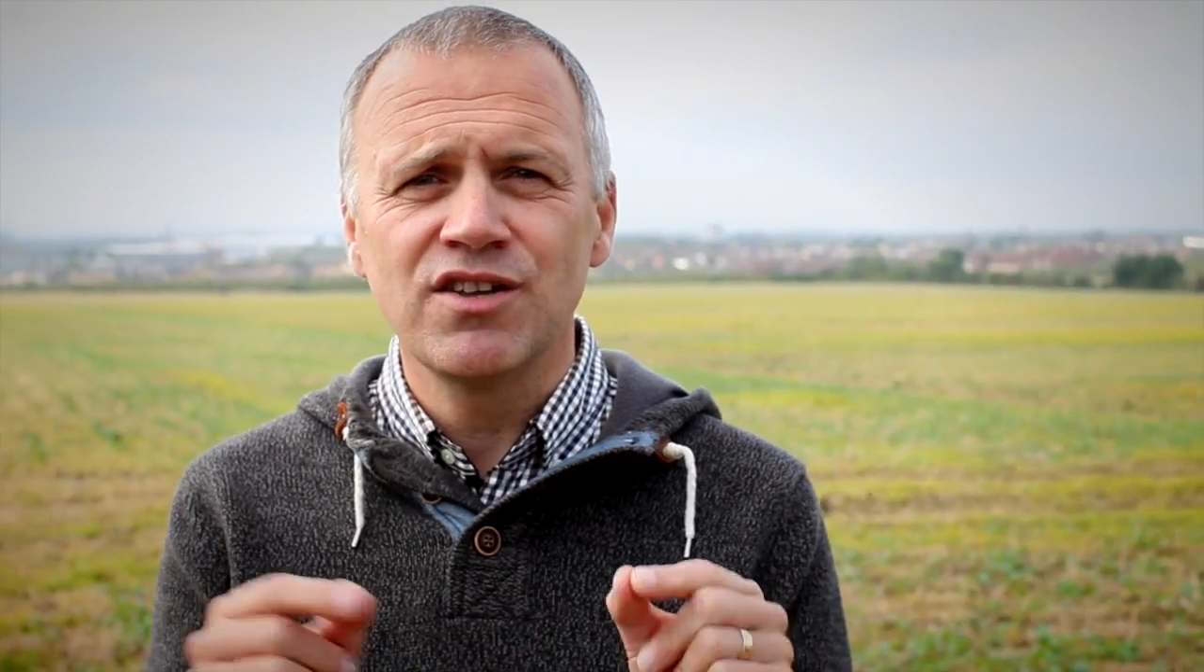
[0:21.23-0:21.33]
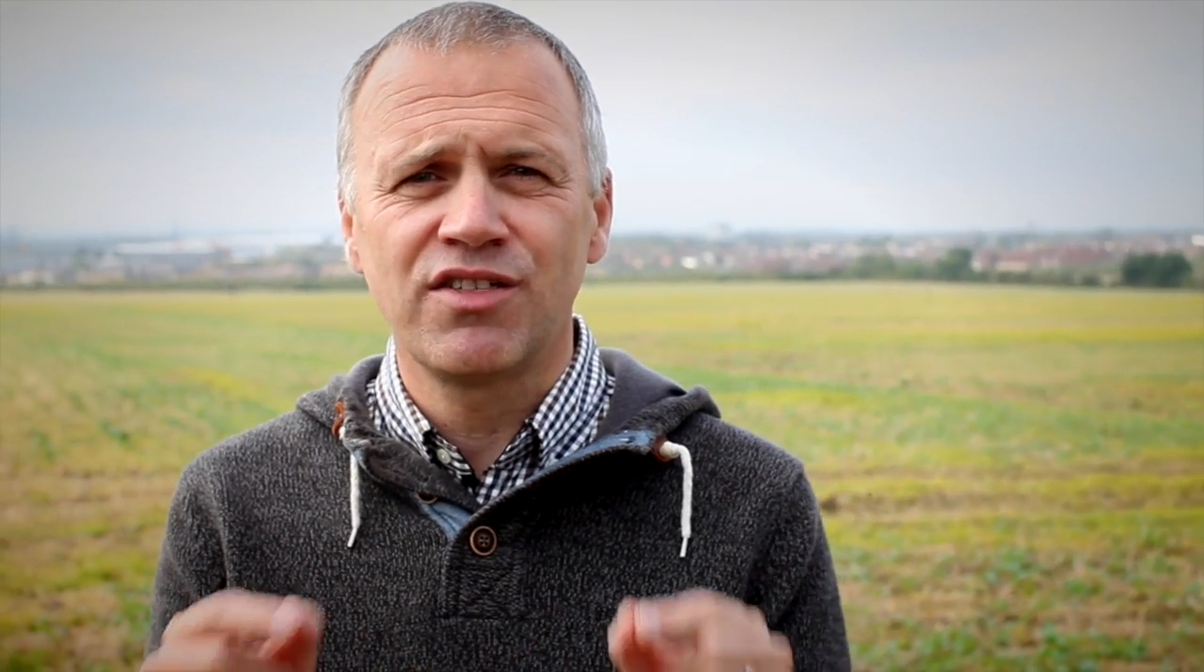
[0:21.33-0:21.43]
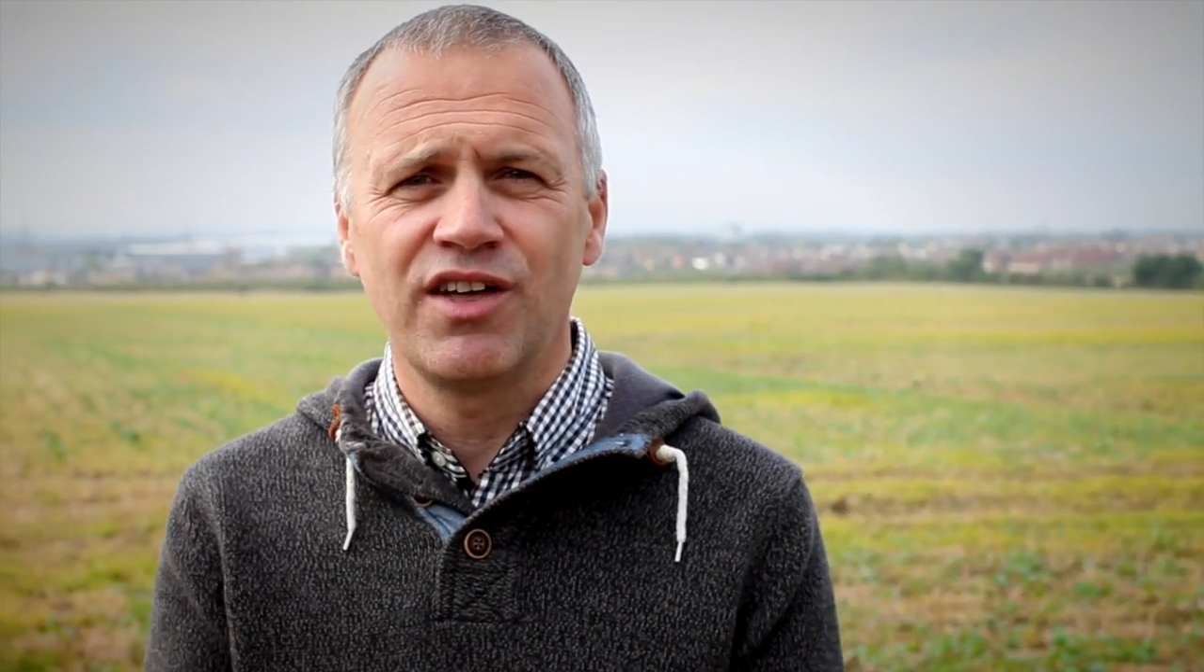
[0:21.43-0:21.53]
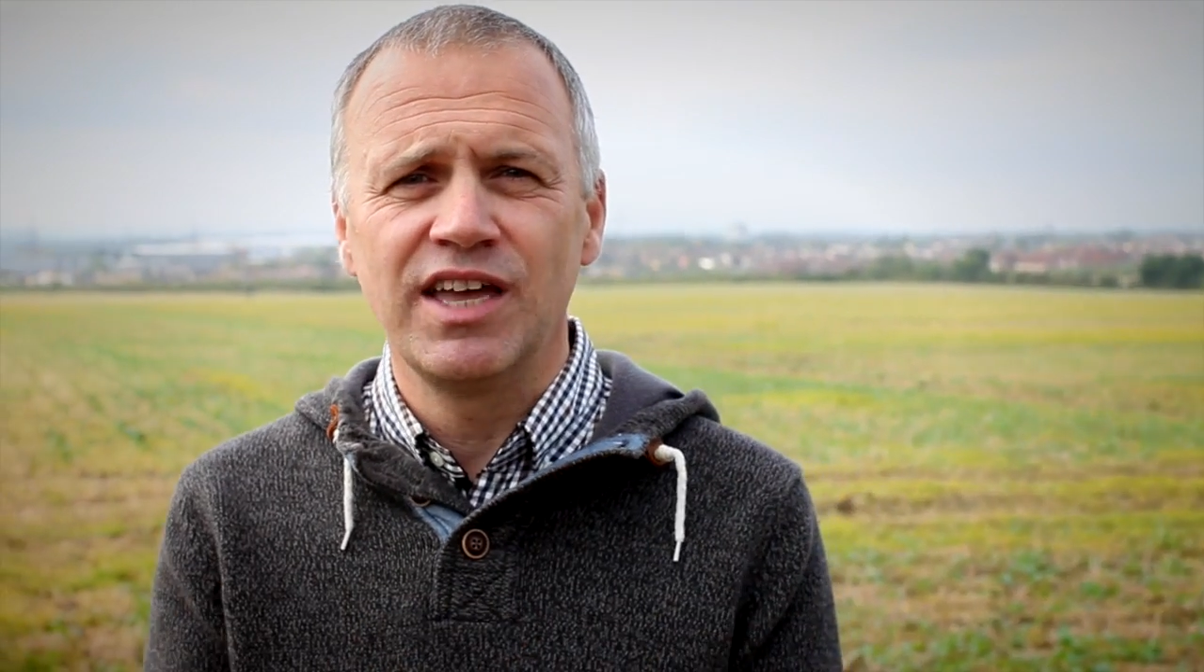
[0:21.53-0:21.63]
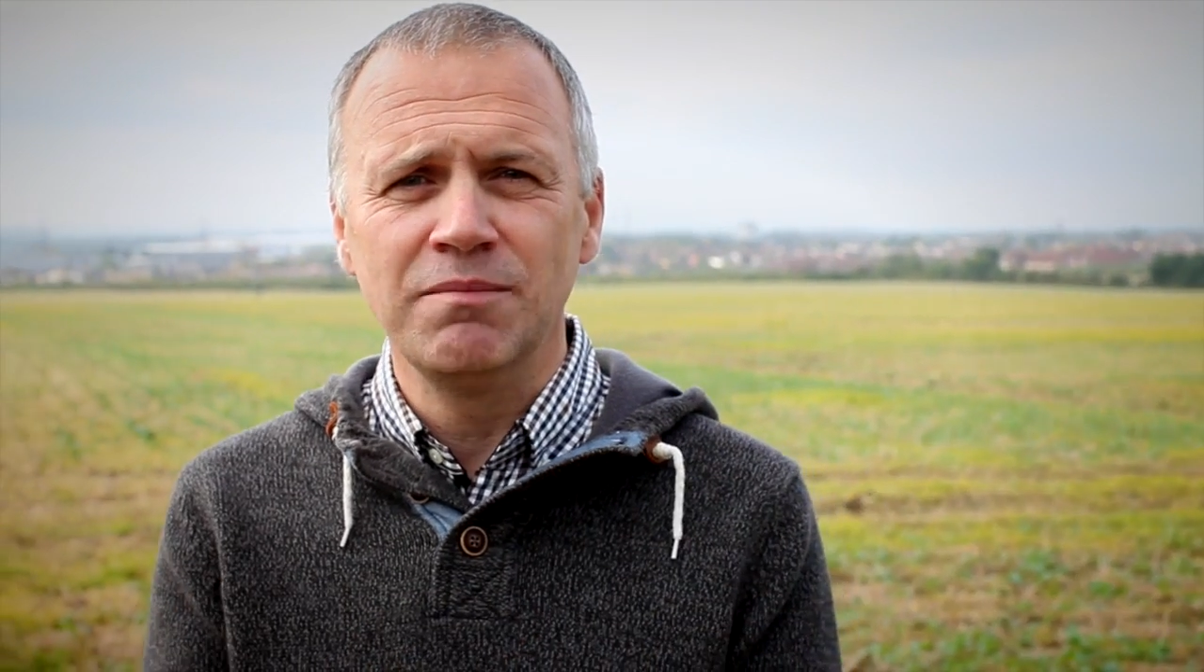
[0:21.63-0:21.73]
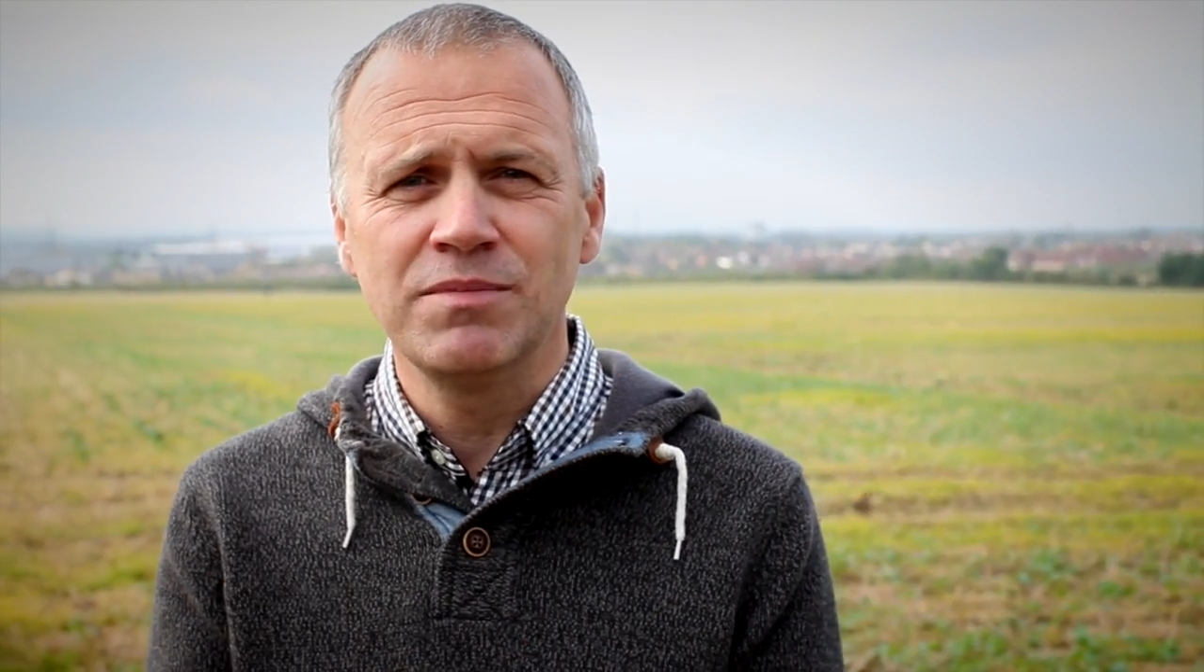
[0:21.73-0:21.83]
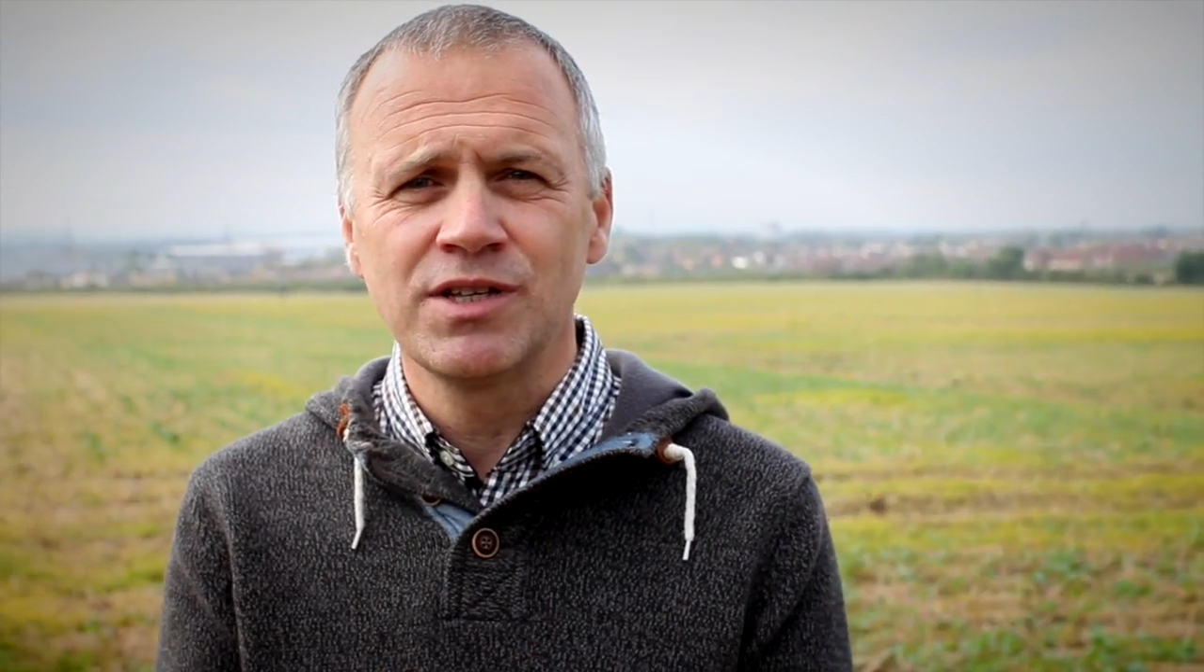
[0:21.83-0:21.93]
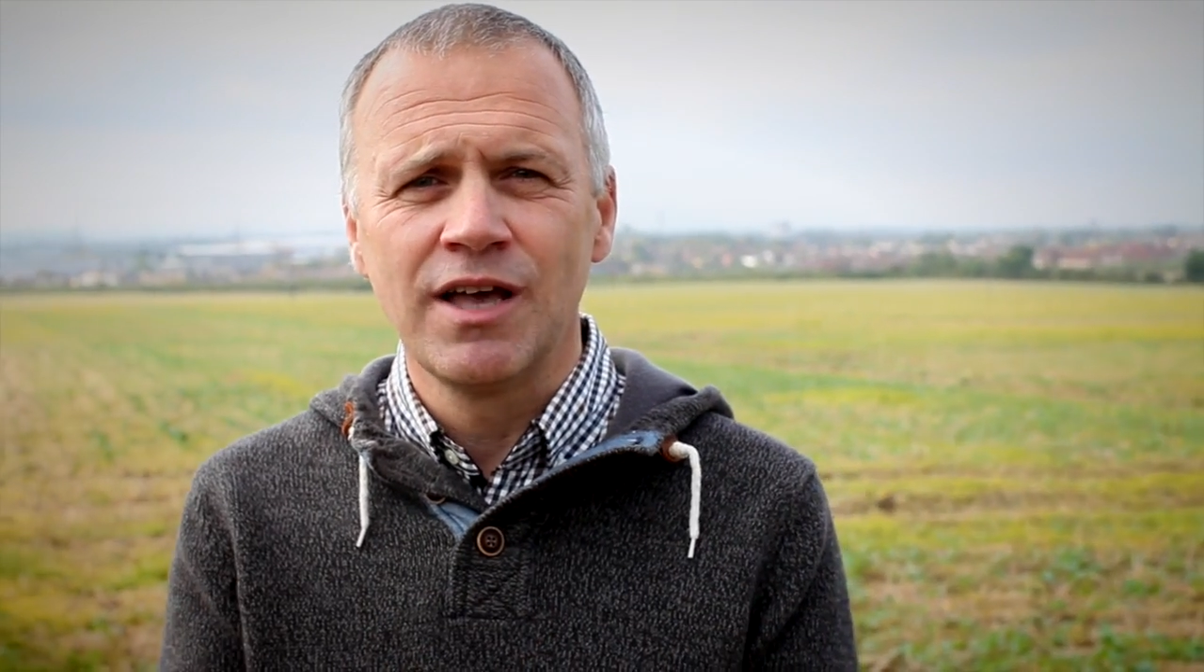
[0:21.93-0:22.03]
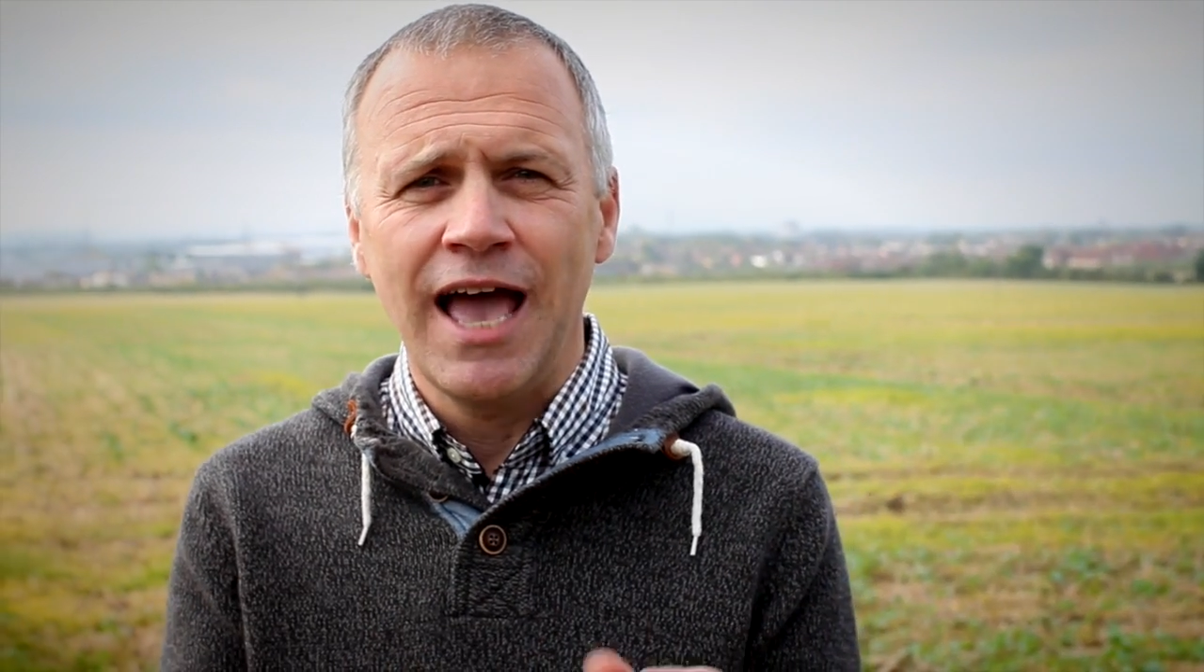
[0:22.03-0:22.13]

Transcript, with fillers: themes